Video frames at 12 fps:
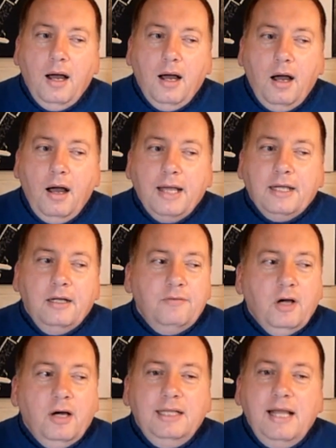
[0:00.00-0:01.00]
I could have
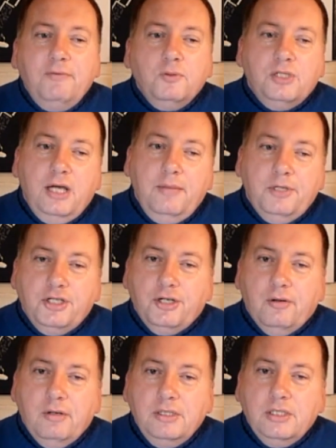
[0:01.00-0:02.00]
got a level term
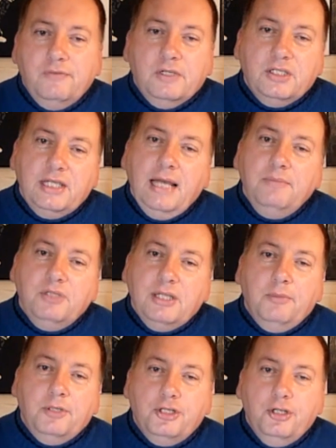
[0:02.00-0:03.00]
assurance for the same
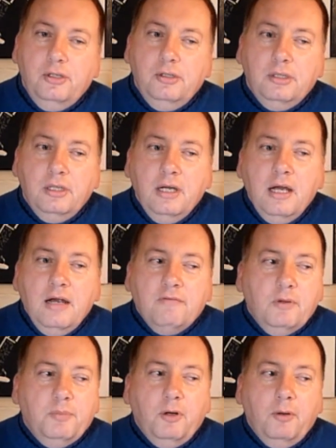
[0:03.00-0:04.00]
sum assured
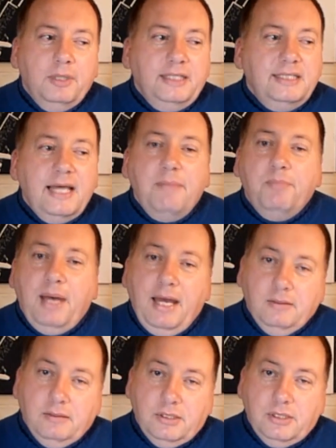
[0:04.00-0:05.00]
for probably £10.
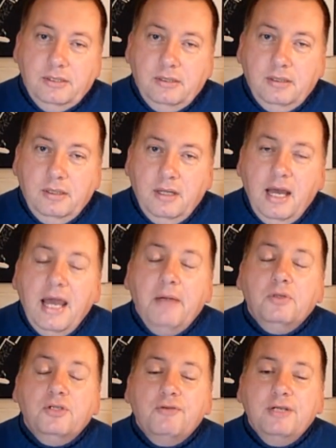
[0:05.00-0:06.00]
It
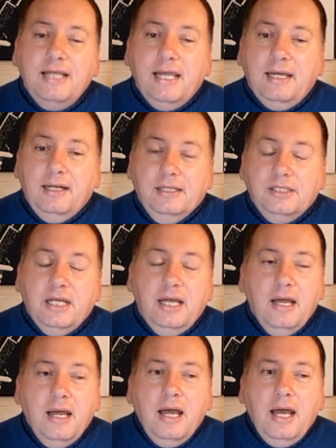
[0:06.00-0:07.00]
was ridiculous.
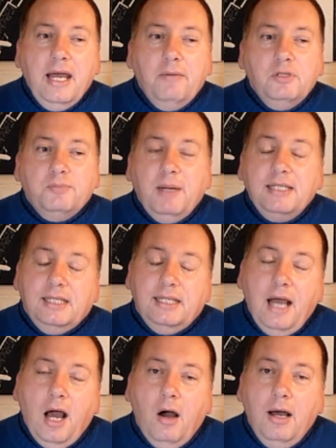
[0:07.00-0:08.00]
It was basically
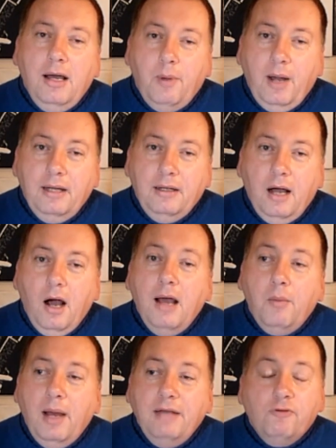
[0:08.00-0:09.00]

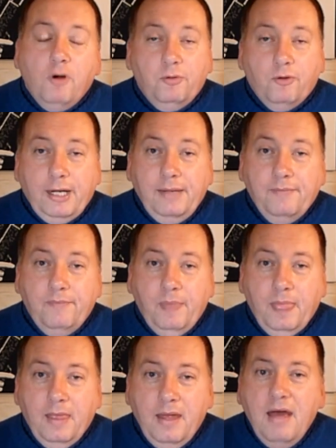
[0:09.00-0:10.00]
highway robbery.
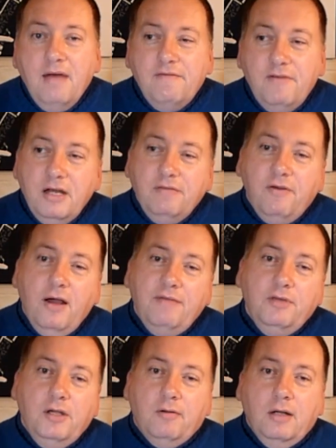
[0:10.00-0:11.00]

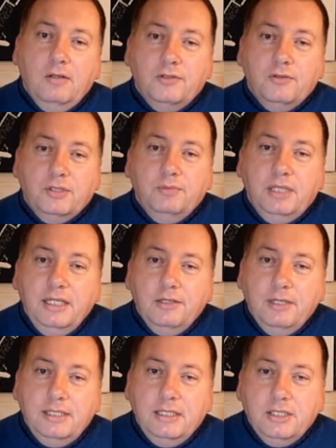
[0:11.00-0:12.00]
€35 for some
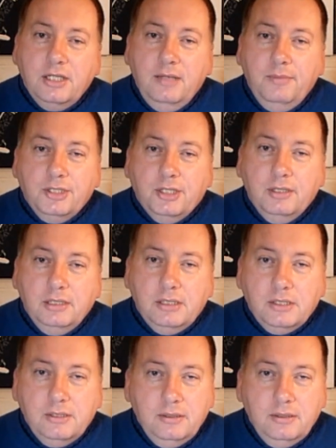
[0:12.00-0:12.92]
decreasing term assurance.